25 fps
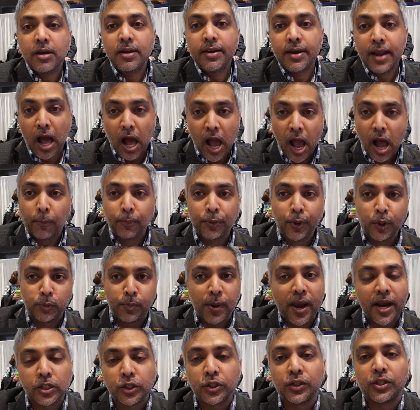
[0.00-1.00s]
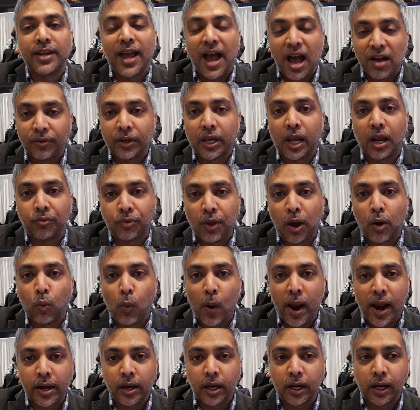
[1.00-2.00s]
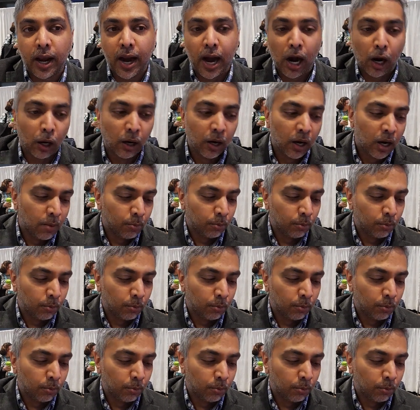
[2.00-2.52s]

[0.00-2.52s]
help those patients navigate that way into care,